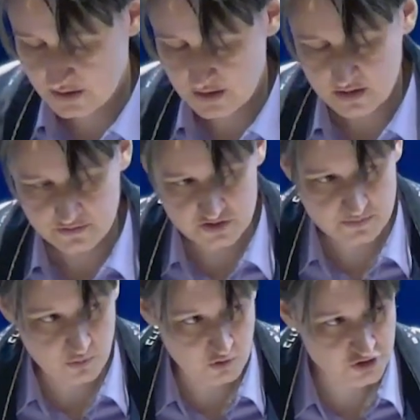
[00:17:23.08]
This
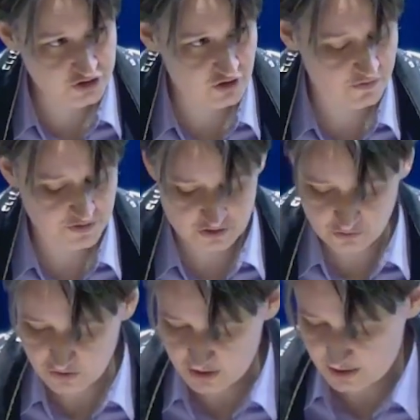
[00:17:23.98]
portion of the
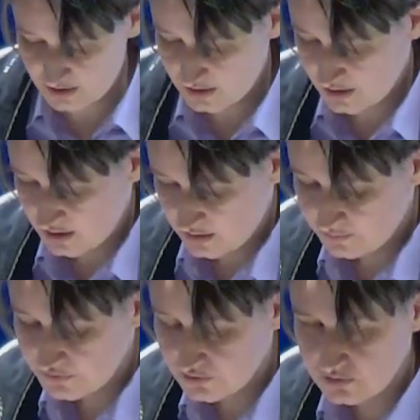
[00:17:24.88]
Torah
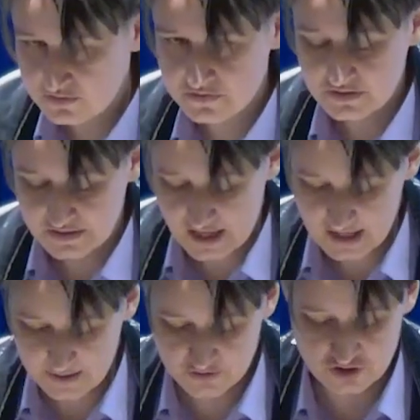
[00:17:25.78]
beautifully
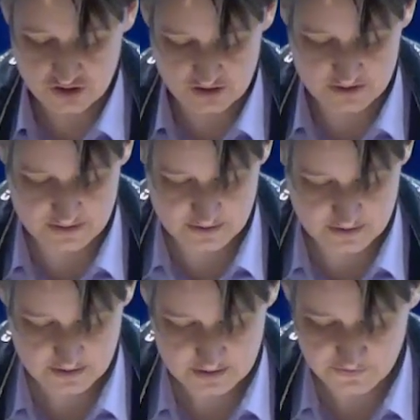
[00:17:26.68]
captures
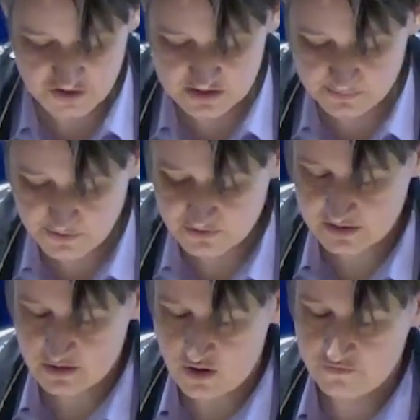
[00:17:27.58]
the
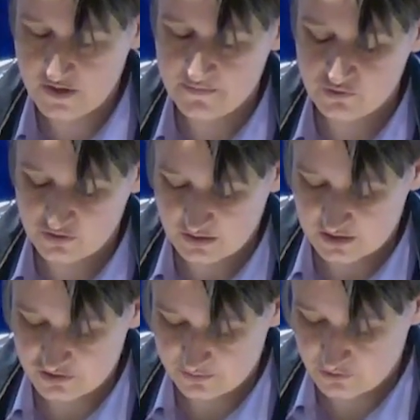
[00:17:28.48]
spirit of communal
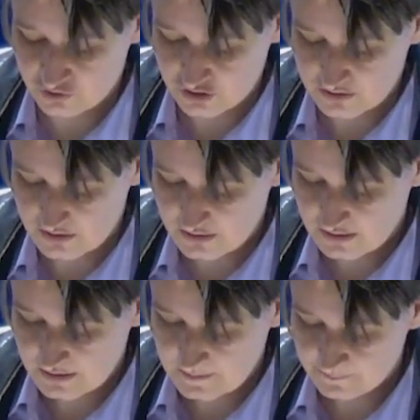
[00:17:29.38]
contribution,
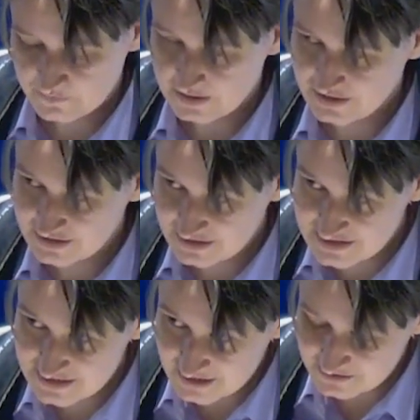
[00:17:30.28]
yet it subtly